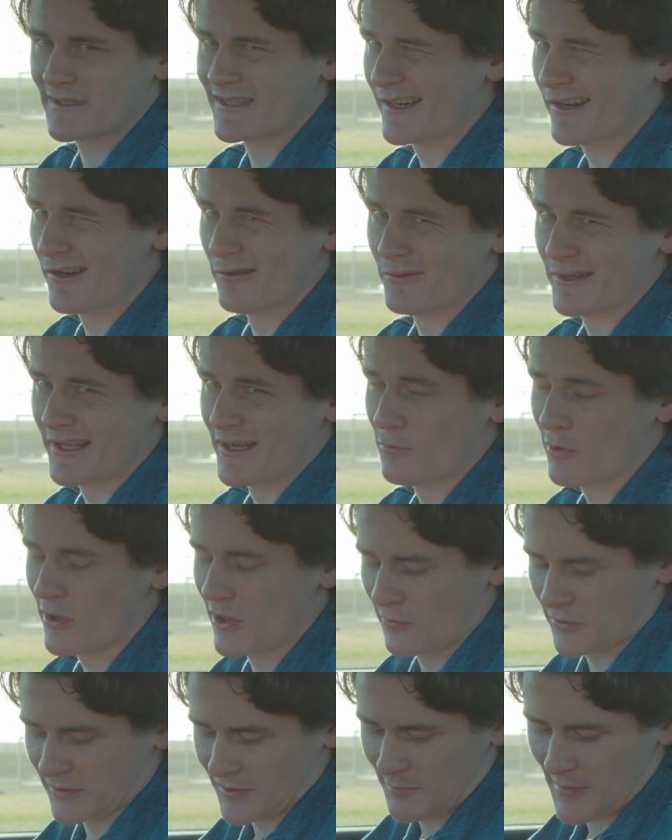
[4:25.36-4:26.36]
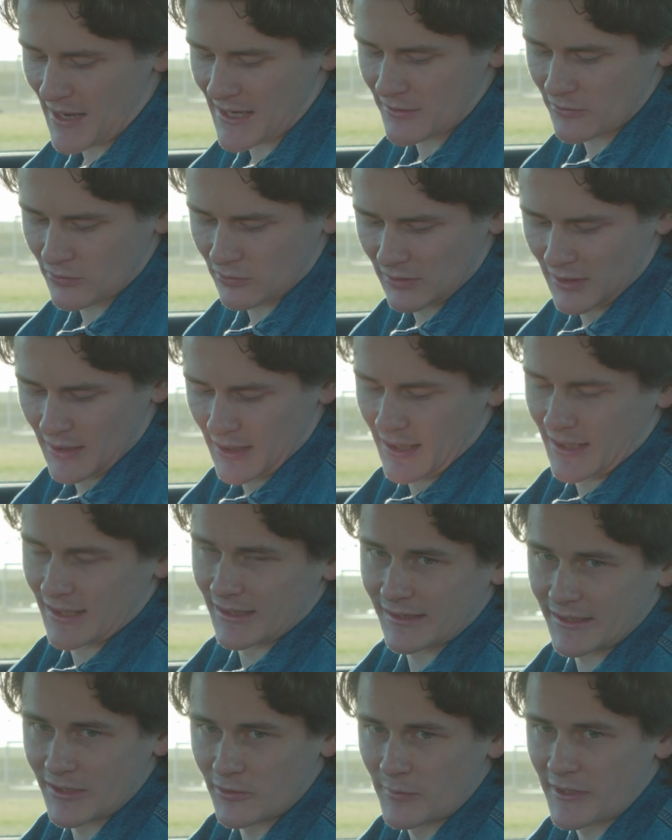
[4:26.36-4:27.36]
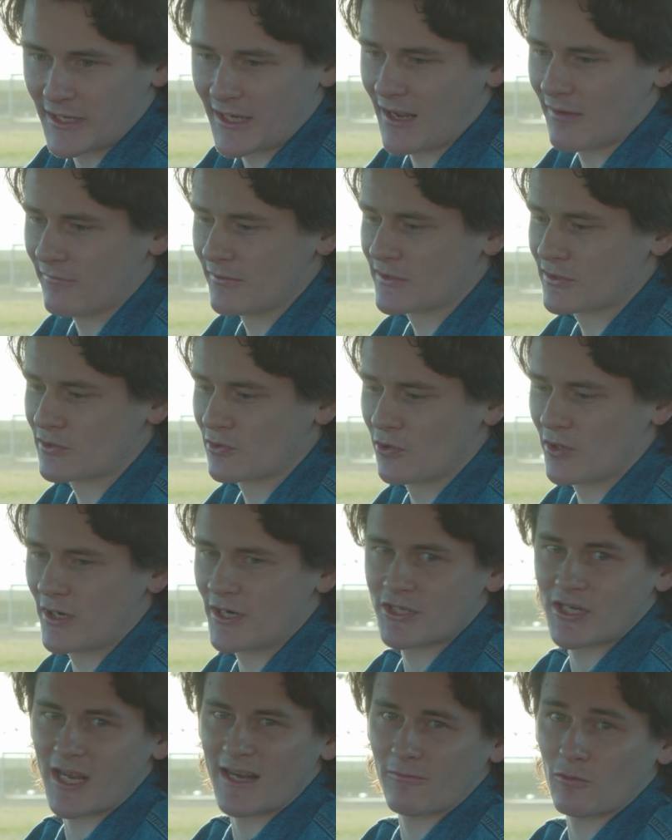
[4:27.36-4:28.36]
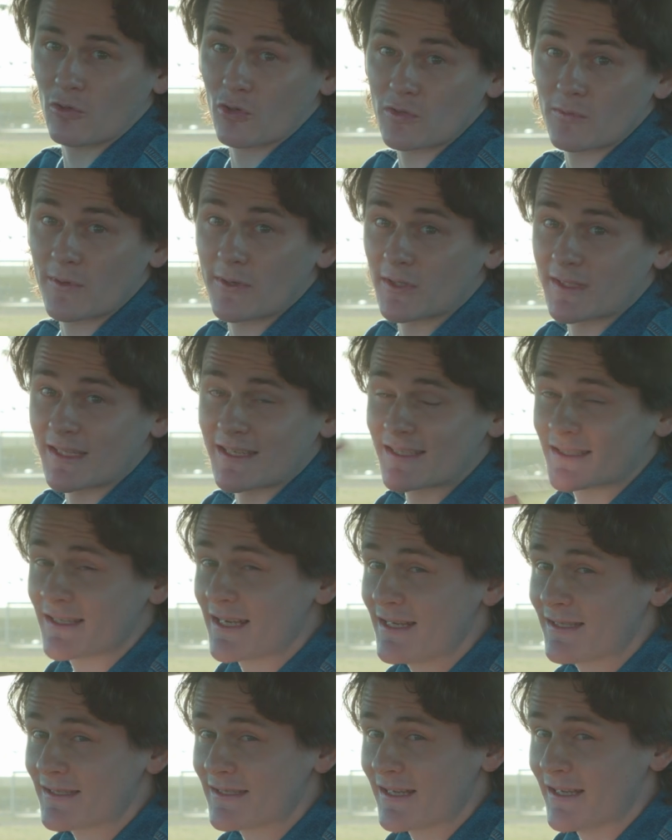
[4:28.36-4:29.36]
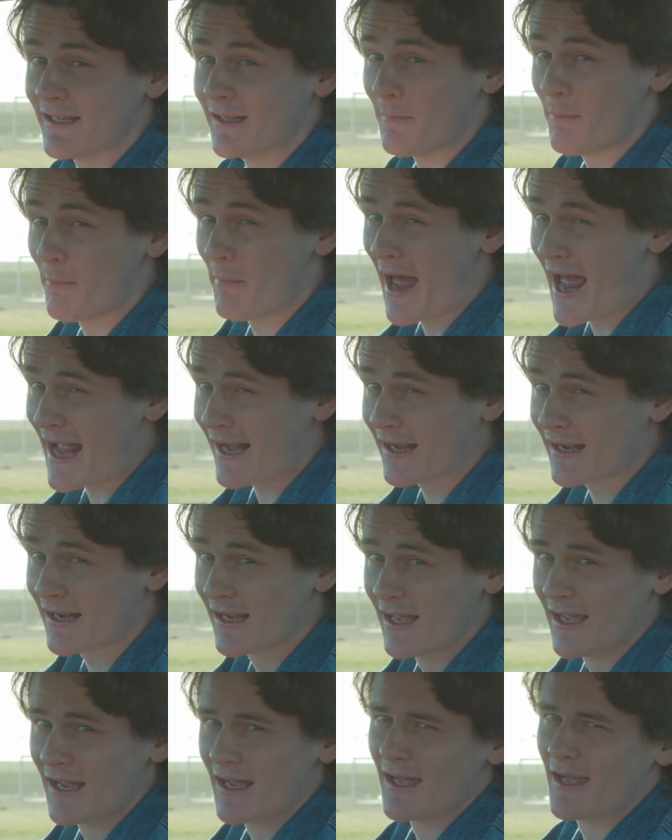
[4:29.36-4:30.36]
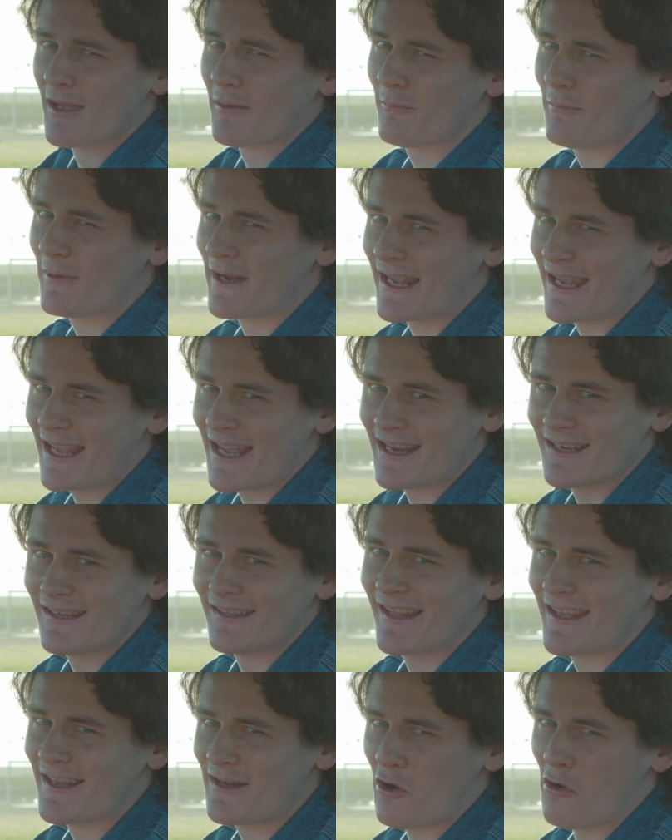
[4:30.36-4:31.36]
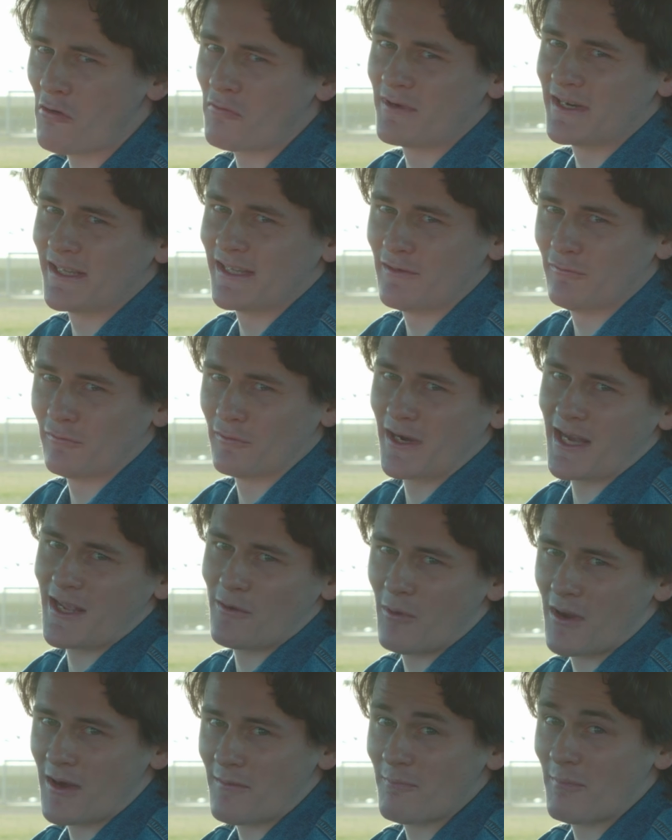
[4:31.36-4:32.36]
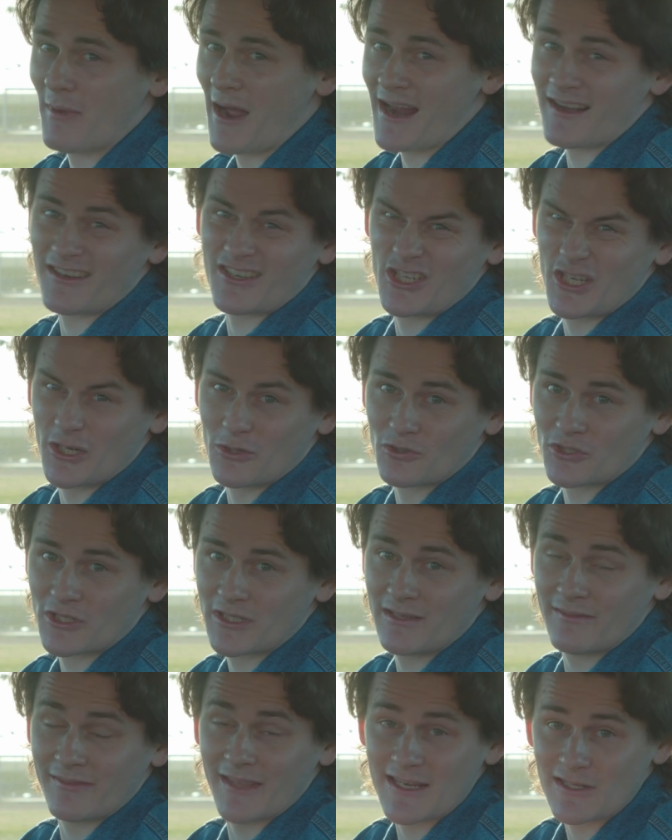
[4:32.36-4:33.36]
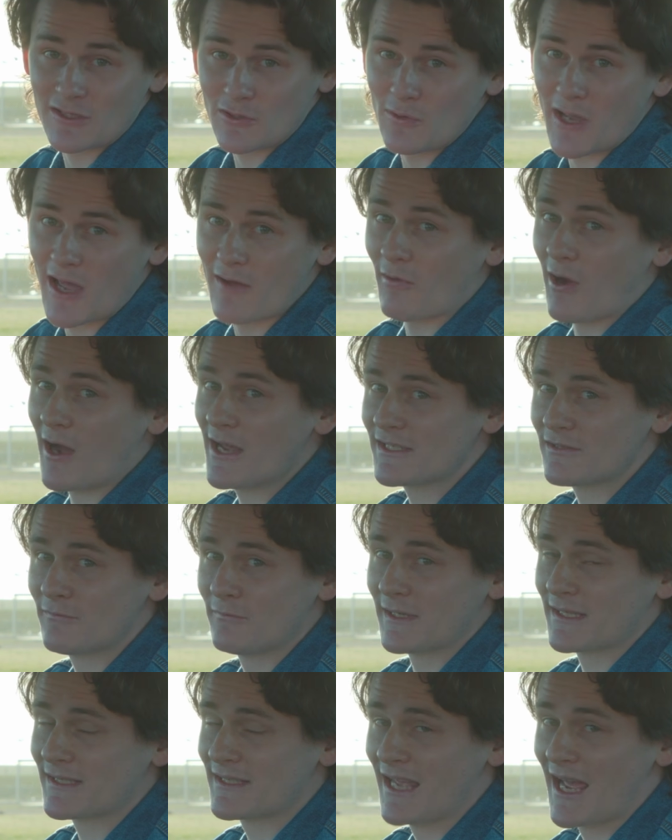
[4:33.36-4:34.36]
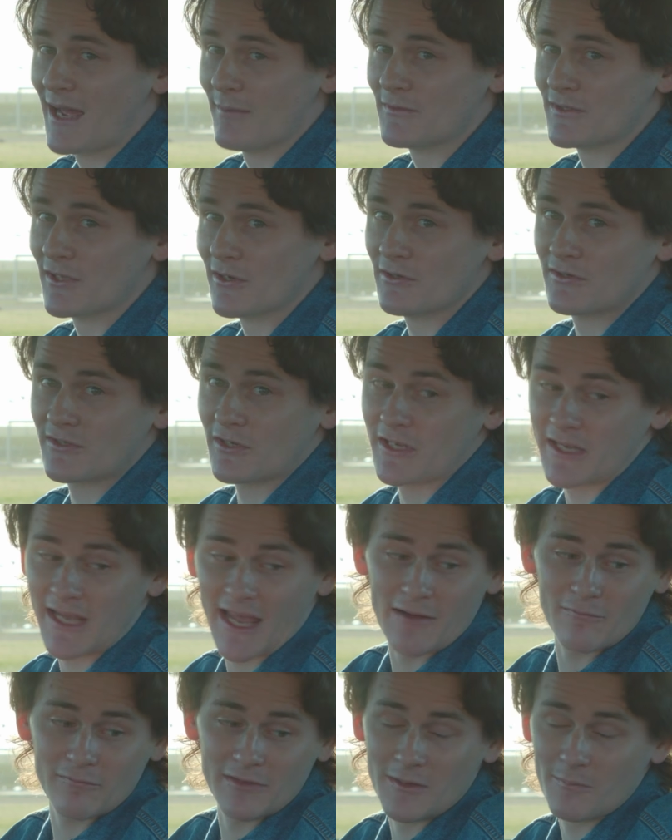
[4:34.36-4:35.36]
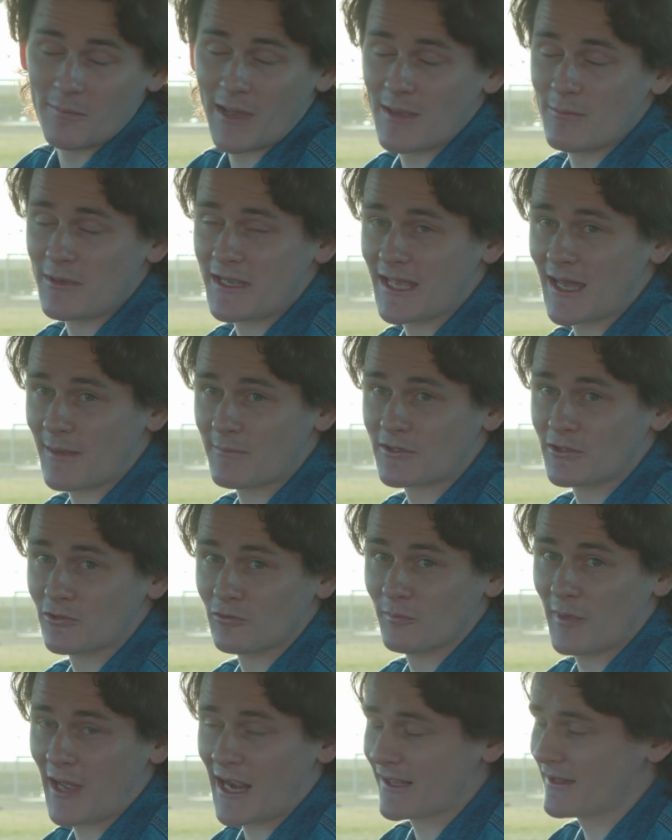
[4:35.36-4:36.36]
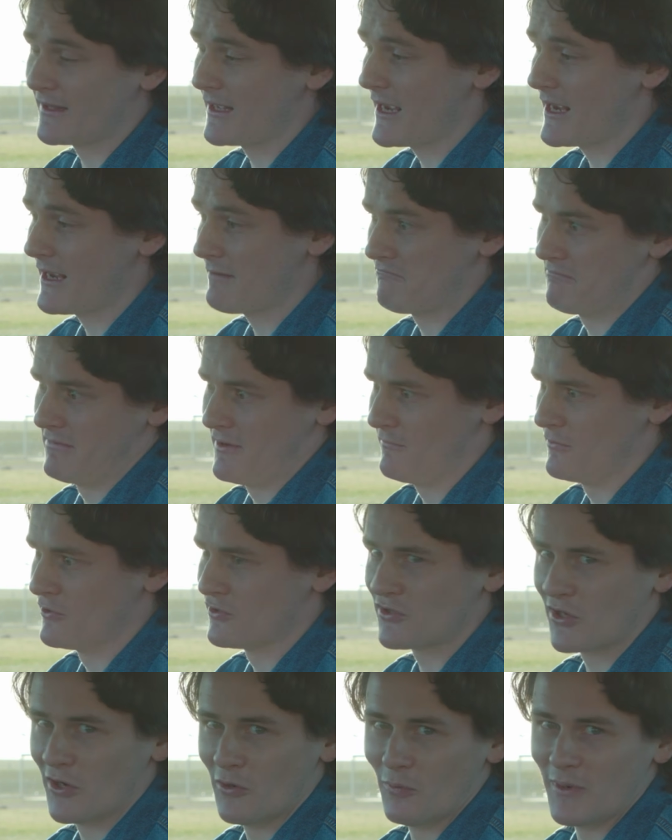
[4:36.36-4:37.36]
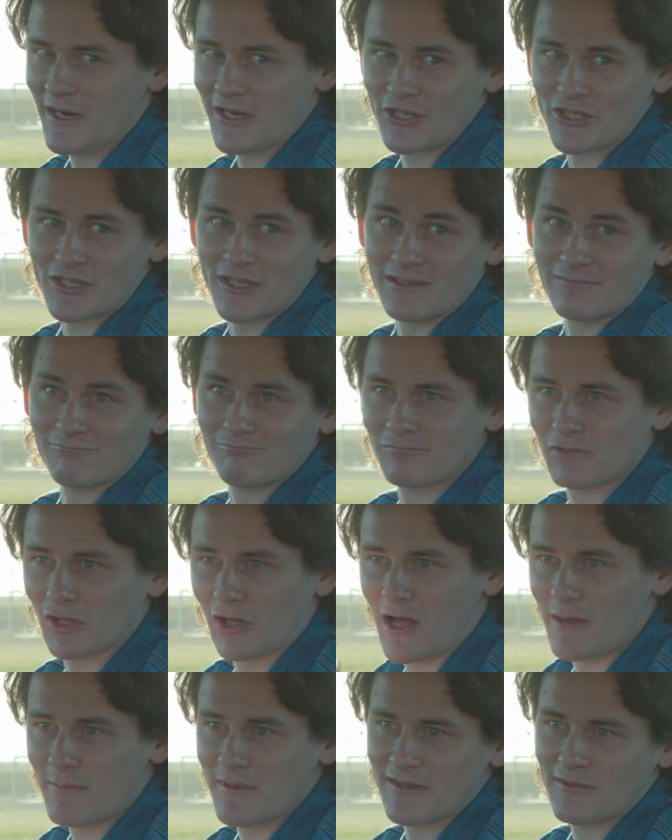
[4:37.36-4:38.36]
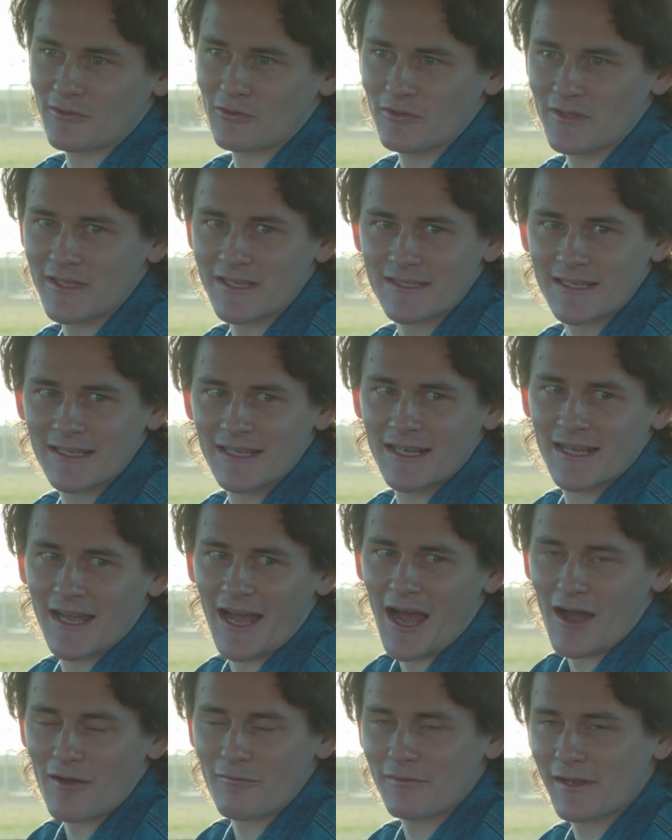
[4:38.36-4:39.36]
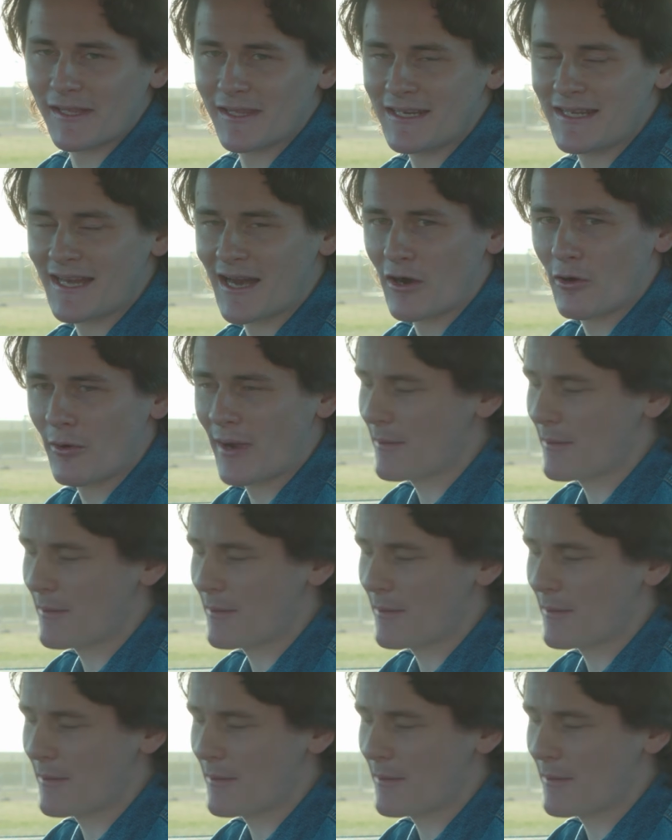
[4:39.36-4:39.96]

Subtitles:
they don't really work with the manual. A little bit of covered storage, and of course we've got the seats in the back. But again, they're not really for anyone but children. They do have ISOFIX tabs though, so you can fit a baby capsule back there if you so wish and climb in through these fairly narrow